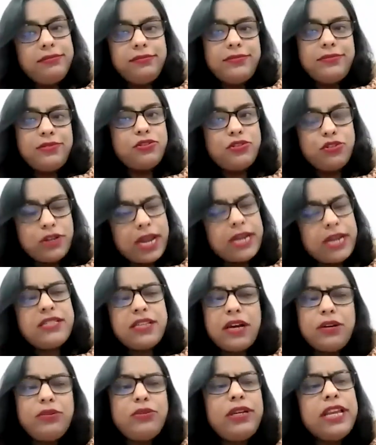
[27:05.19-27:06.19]
So that's
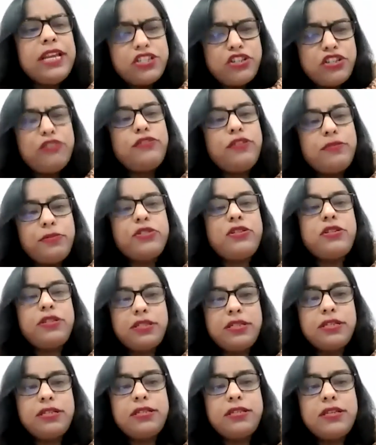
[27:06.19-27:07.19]
how the nature of the business
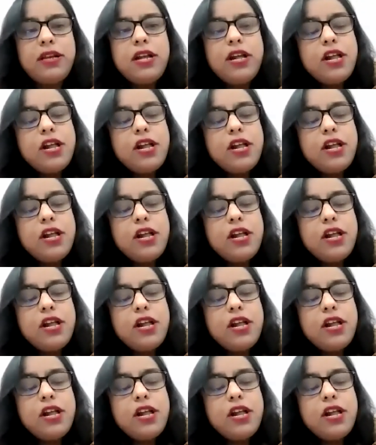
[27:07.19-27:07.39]
is.